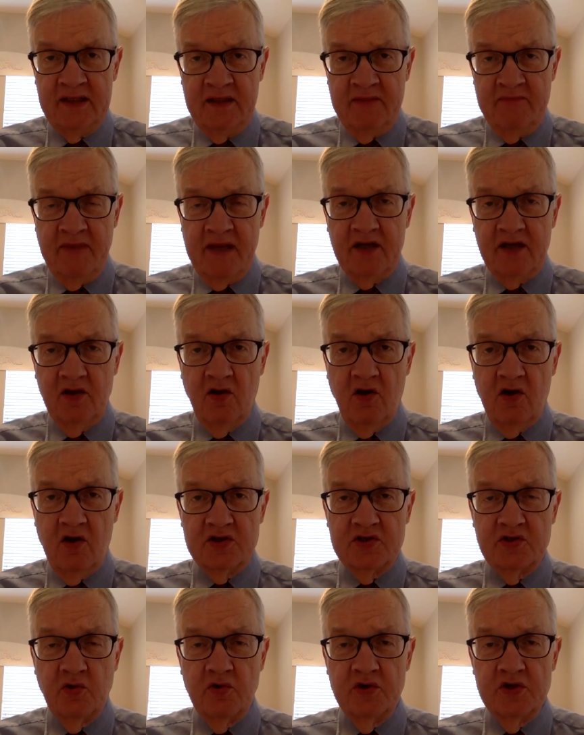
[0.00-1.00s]
Make a long
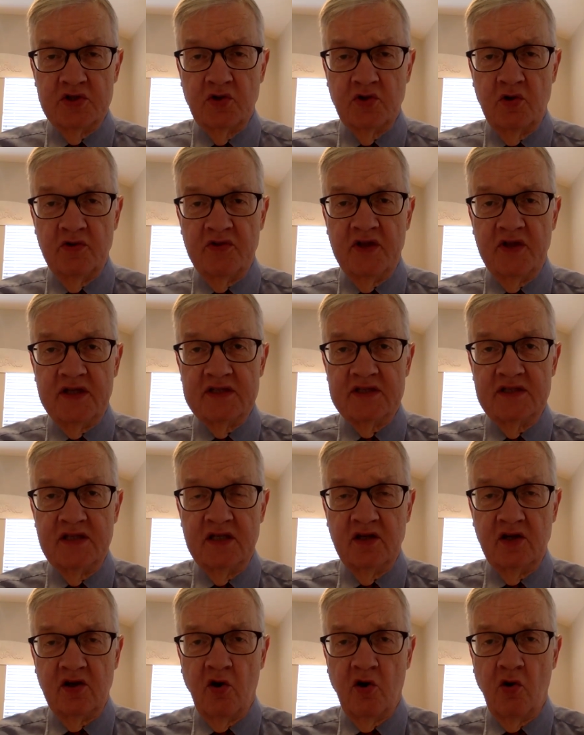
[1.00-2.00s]
story short, things
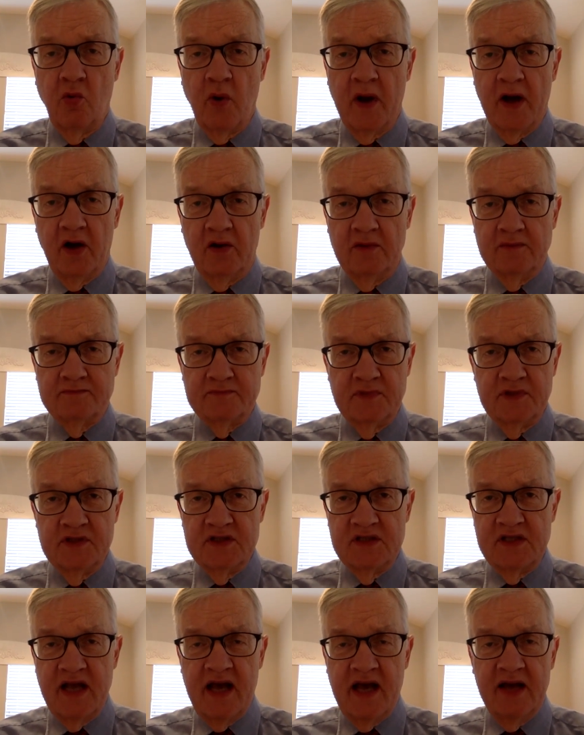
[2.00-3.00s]
didn't go well. His
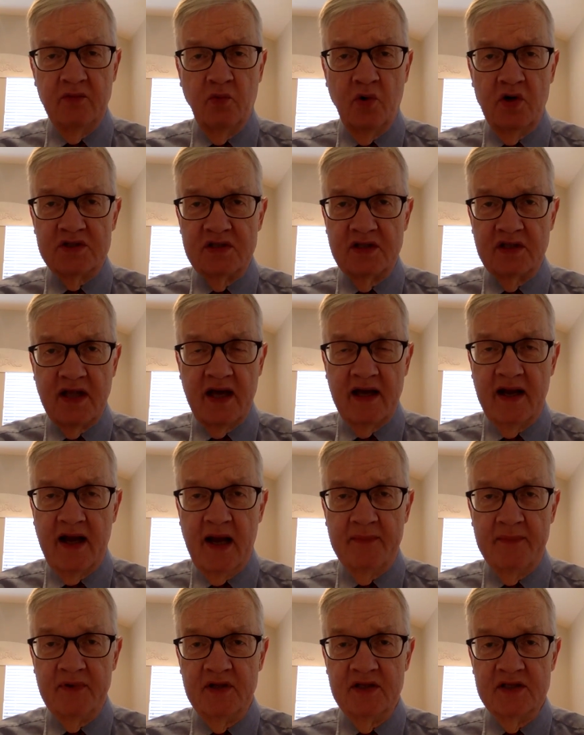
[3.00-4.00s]
dad wasn't that
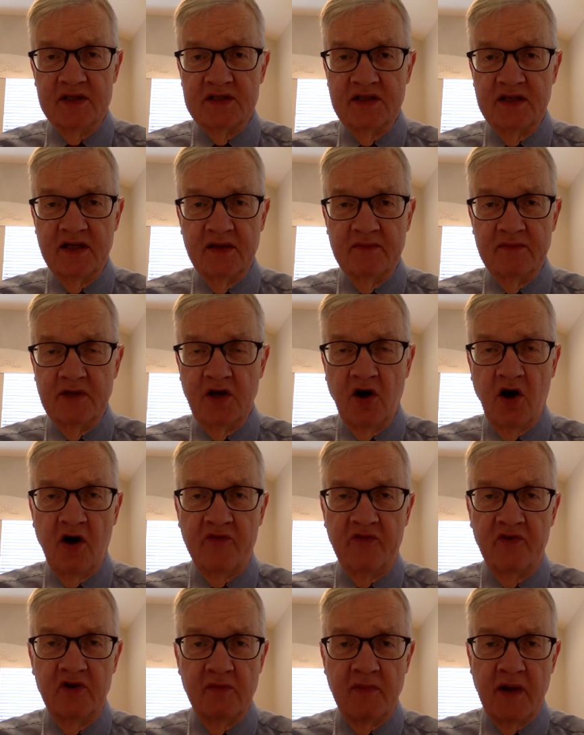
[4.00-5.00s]
happy to see him. He
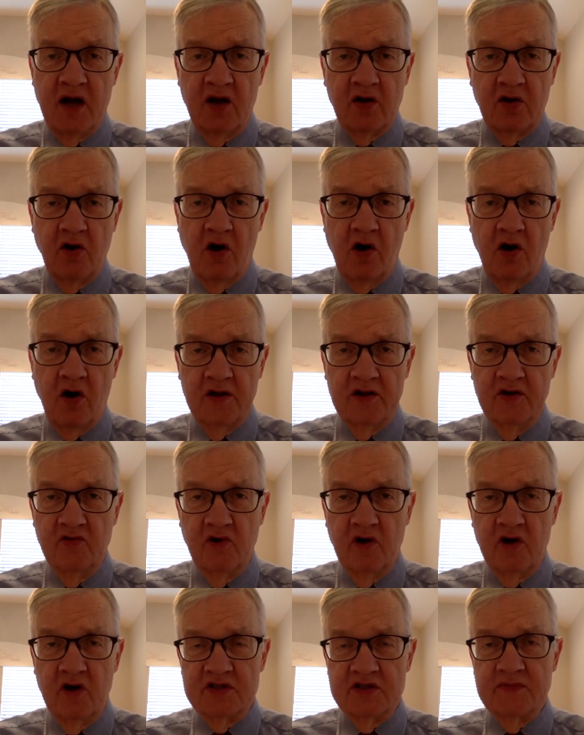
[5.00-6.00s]
offered him alcohol and
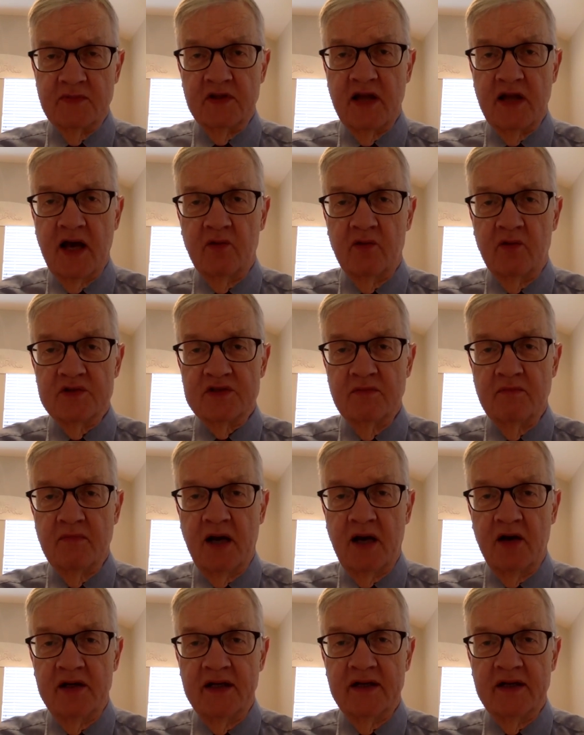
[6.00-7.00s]
drugs, but that was
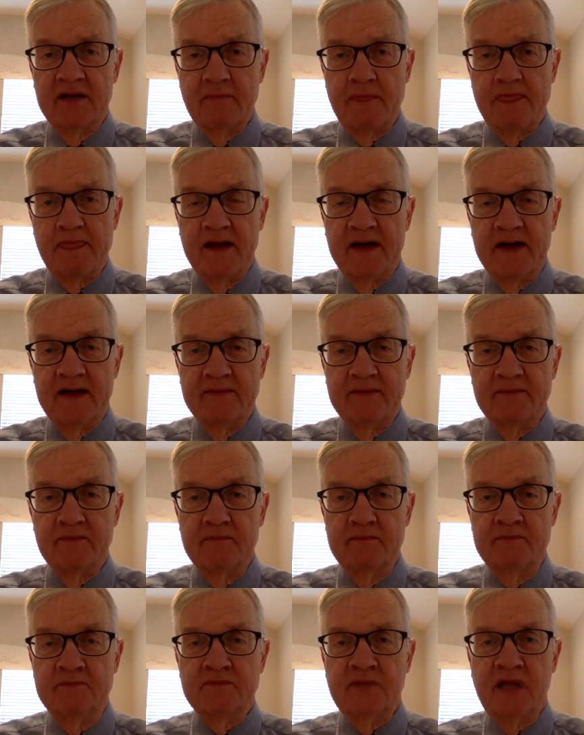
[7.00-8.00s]
about it.
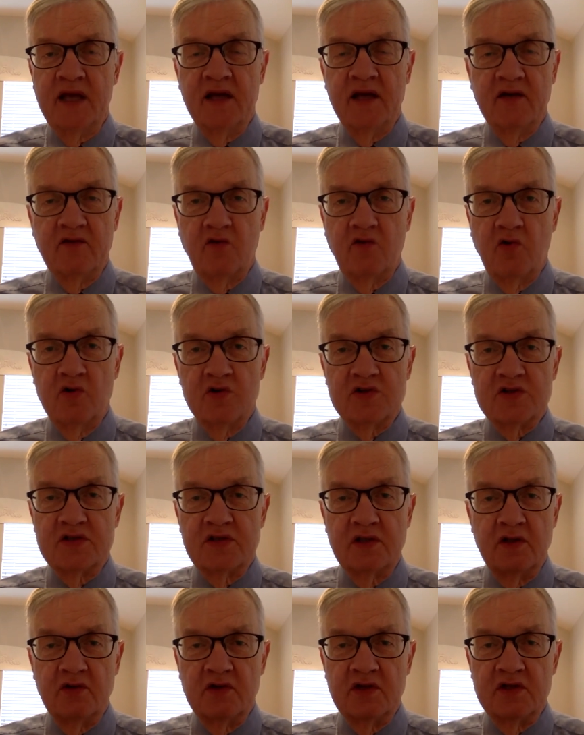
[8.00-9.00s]
And of course,
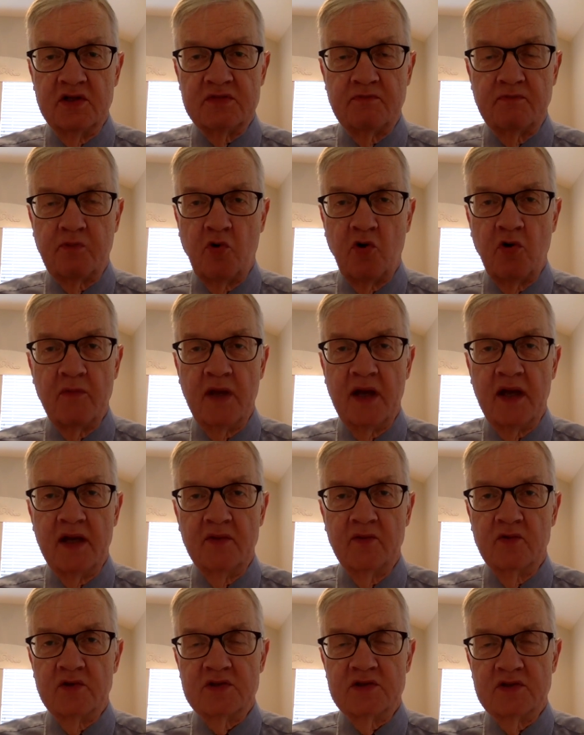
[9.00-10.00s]
this poor man
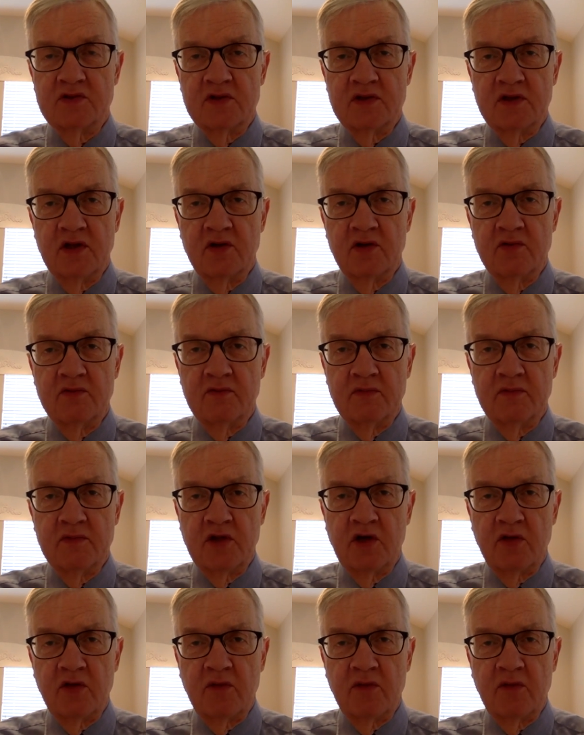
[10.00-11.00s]
was,
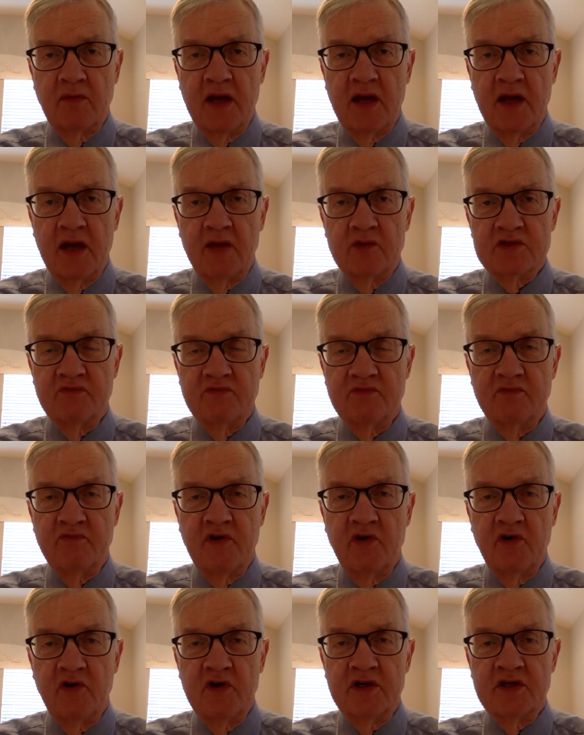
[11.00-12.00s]
young man was
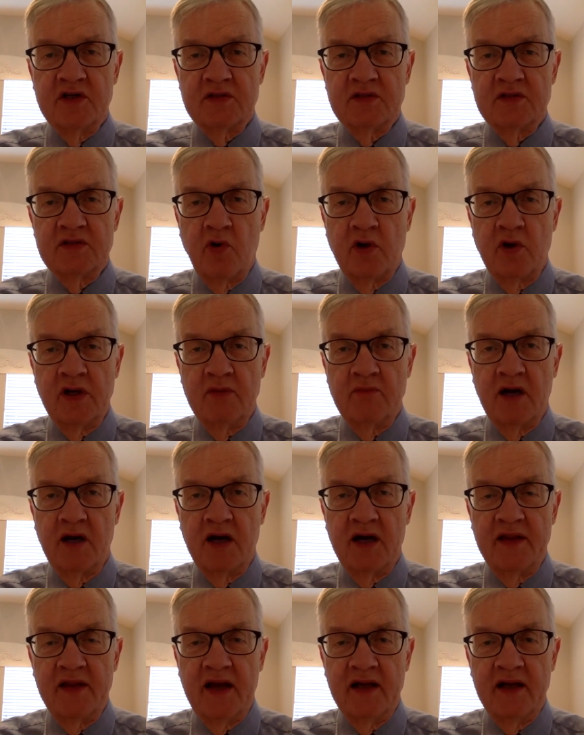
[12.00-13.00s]
very disappointed
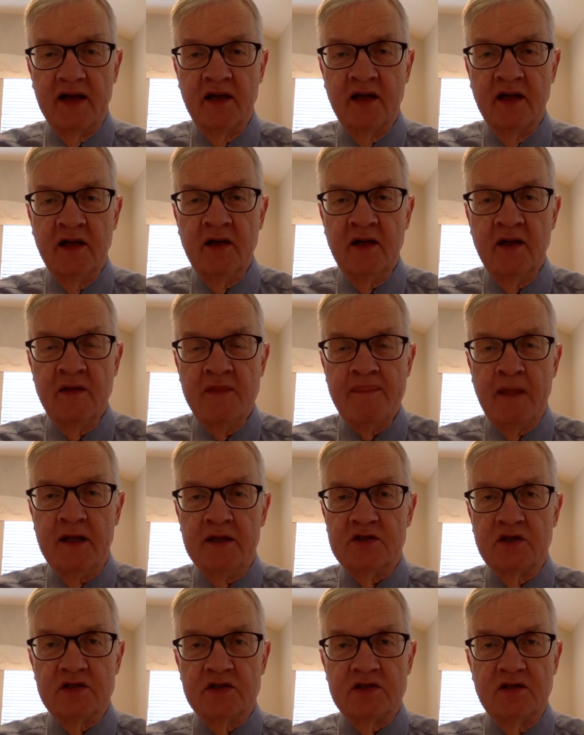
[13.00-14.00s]
by that, and
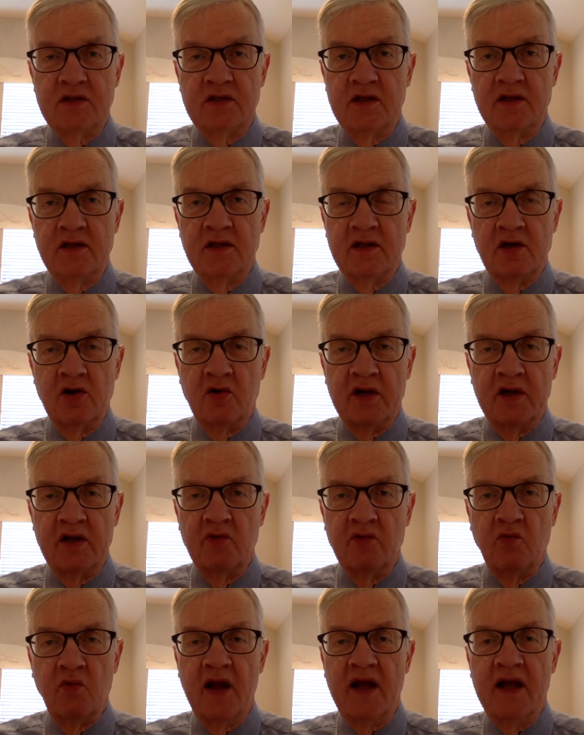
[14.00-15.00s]
just
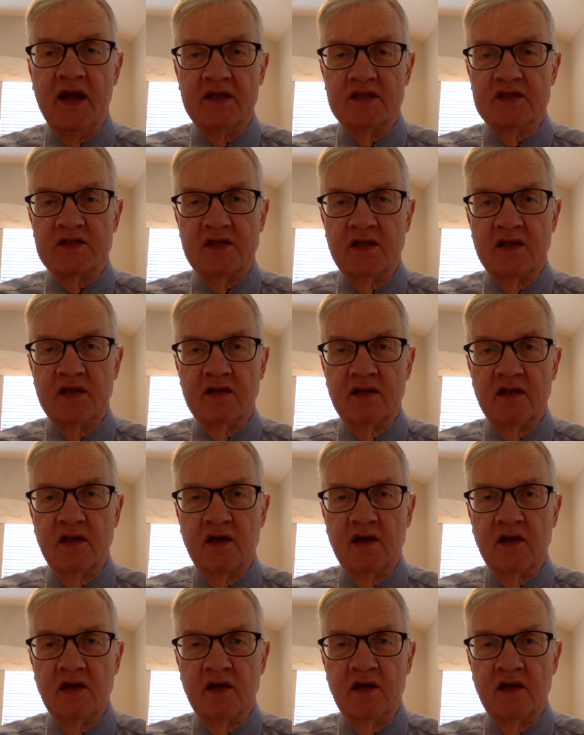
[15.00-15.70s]
enraged that